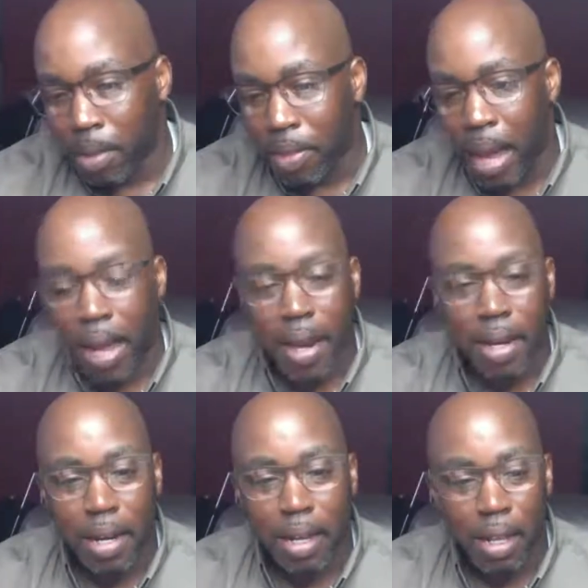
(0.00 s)

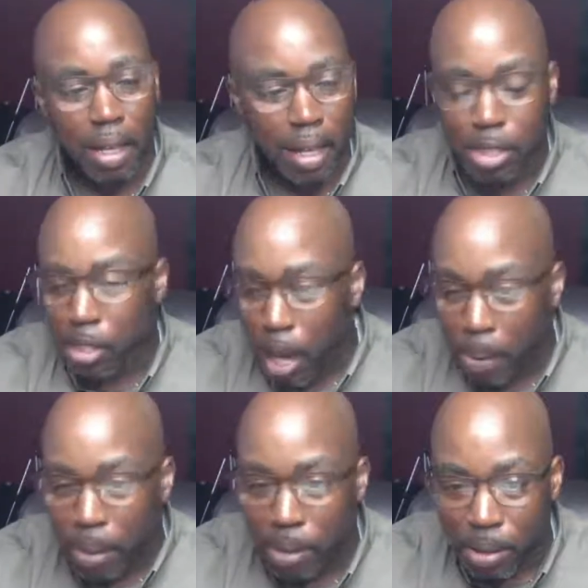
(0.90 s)
that it's
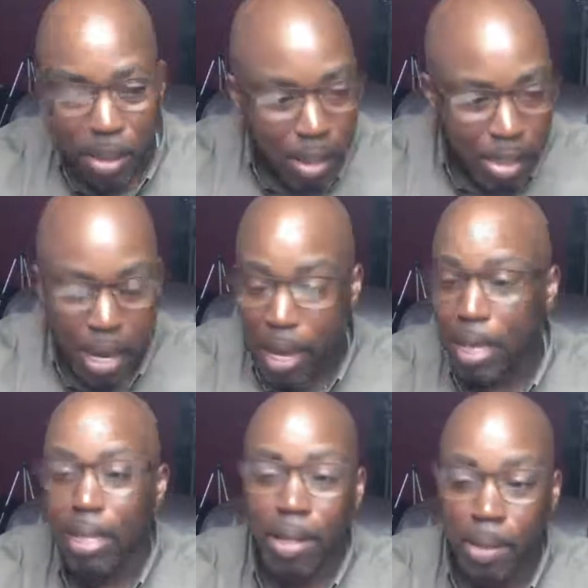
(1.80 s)
coming. It's
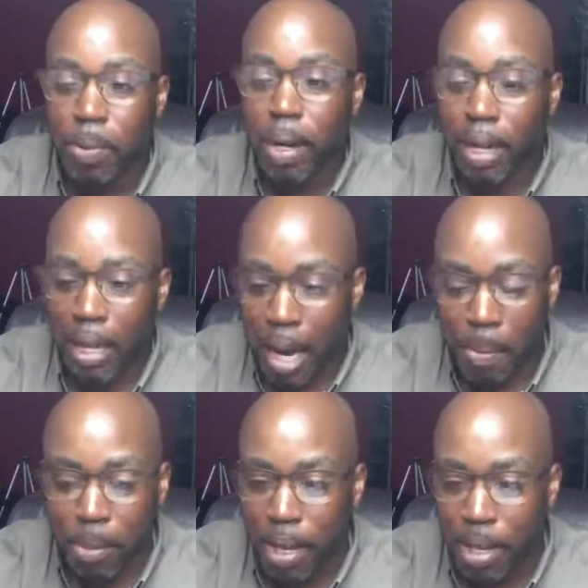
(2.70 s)
heading your way.
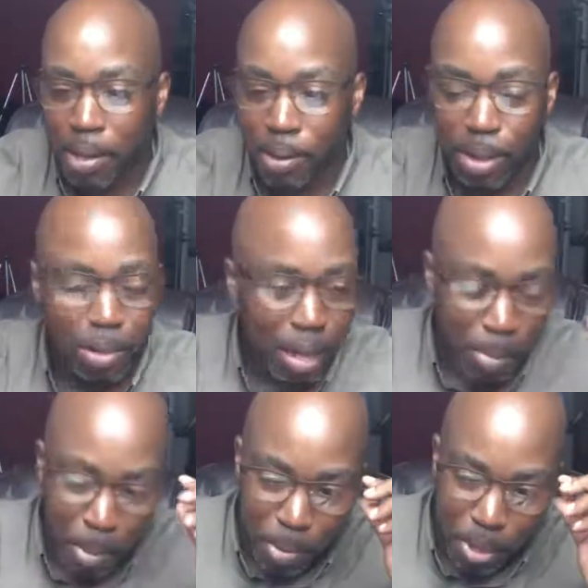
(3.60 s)
I'm letting you know. Like
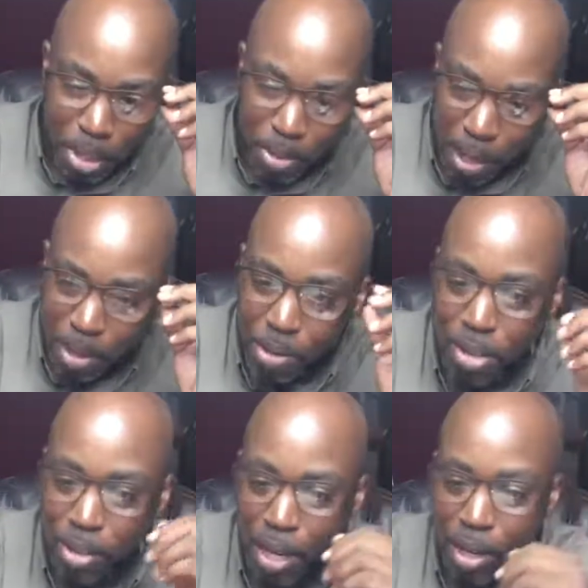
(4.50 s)
my boy Strayhorn
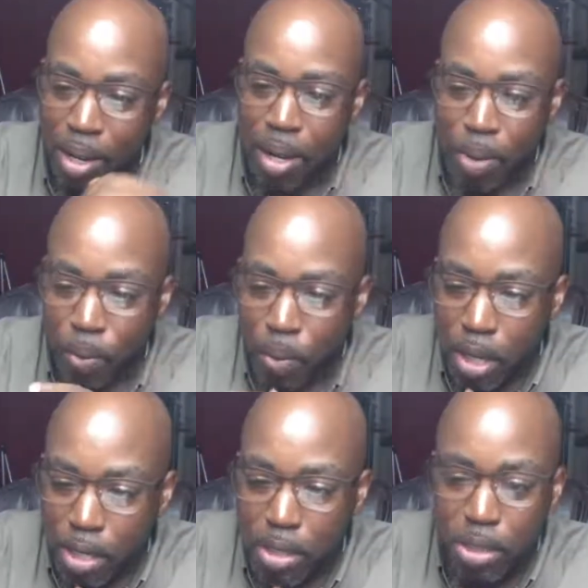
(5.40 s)
say,
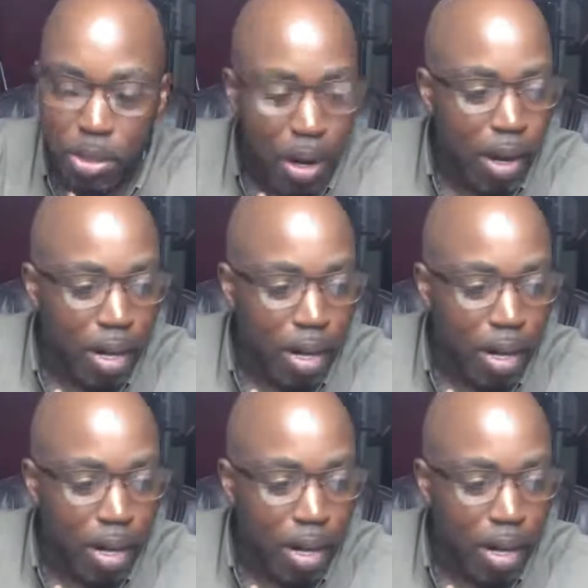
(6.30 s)
once you start